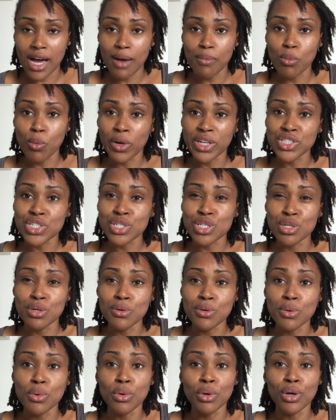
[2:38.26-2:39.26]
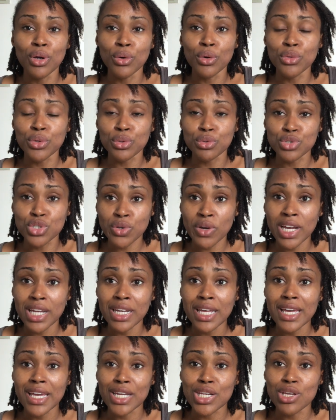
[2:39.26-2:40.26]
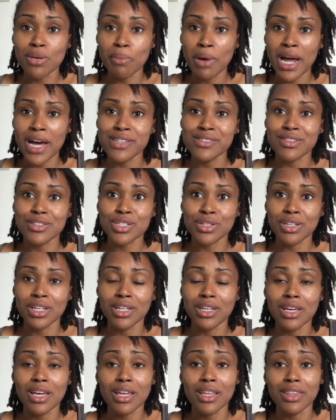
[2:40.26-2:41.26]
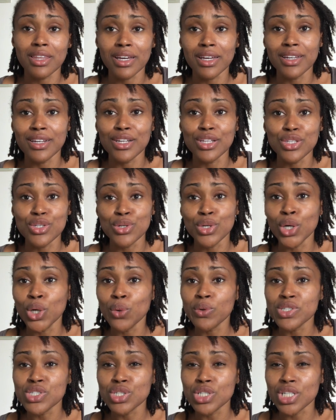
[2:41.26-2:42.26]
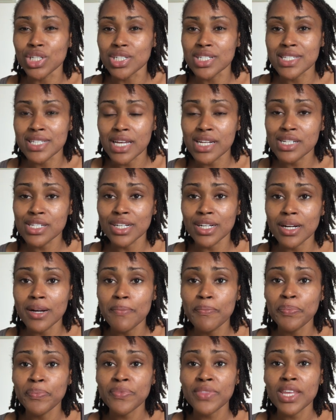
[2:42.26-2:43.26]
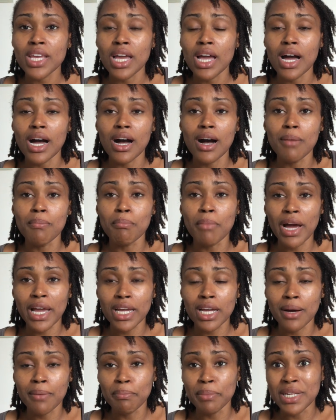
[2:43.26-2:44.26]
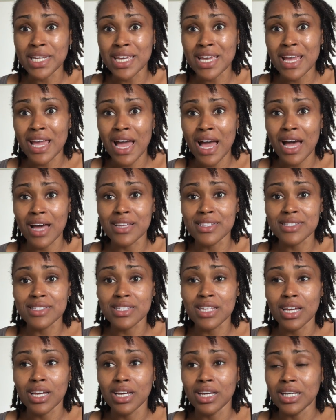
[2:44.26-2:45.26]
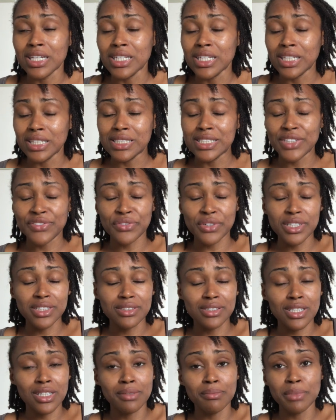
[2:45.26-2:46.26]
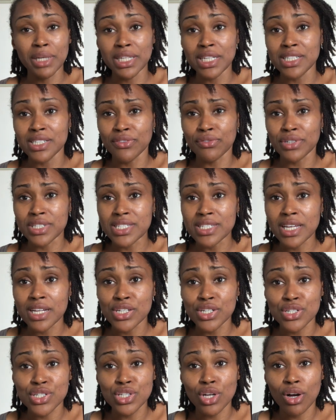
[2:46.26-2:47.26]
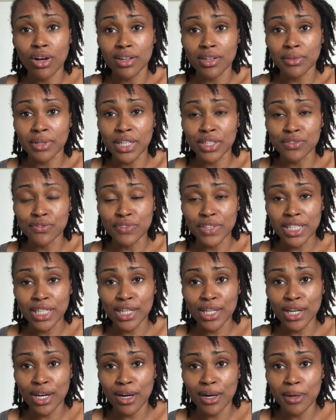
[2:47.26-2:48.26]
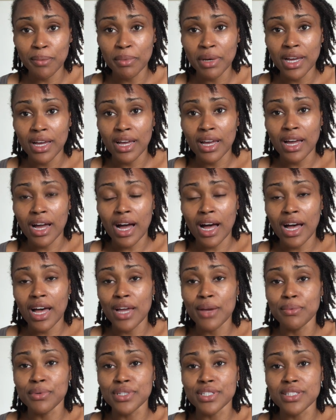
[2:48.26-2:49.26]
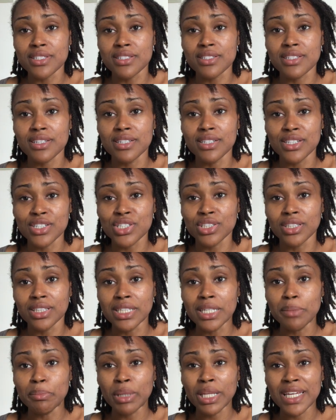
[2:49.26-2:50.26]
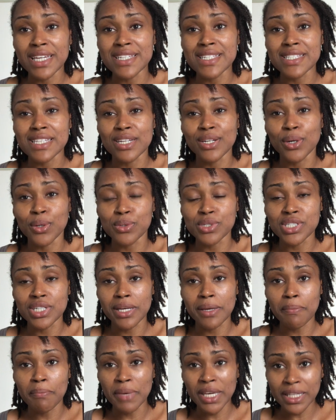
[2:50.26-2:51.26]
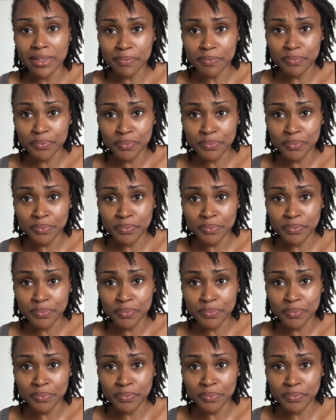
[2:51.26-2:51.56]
Once you go through training and you pass the training, then you go into your center. My company has many different centers all around Vietnam. I was initially placed in Ho Chi Minh.